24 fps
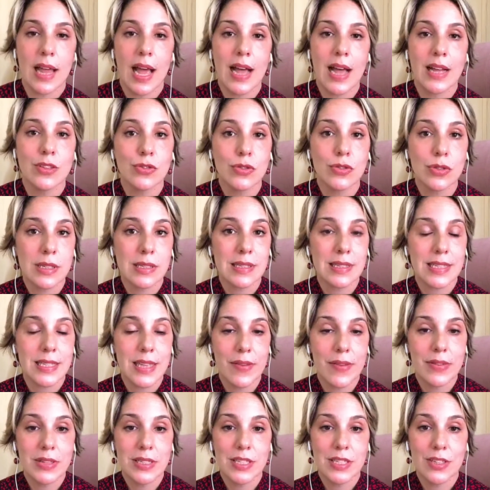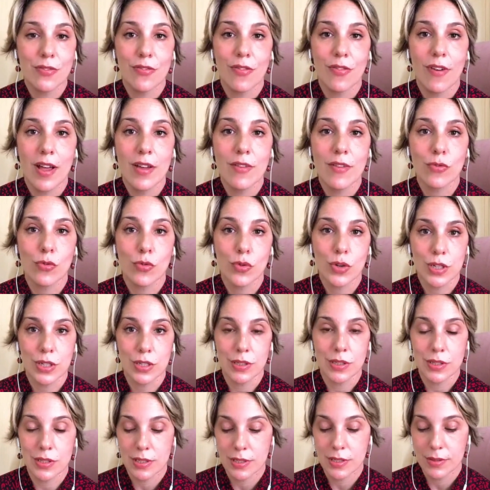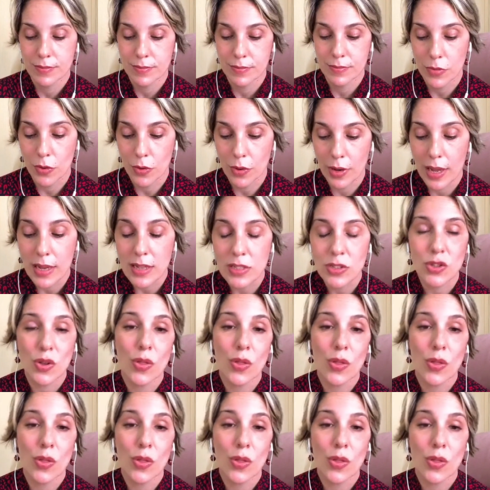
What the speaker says: 175 words, okay?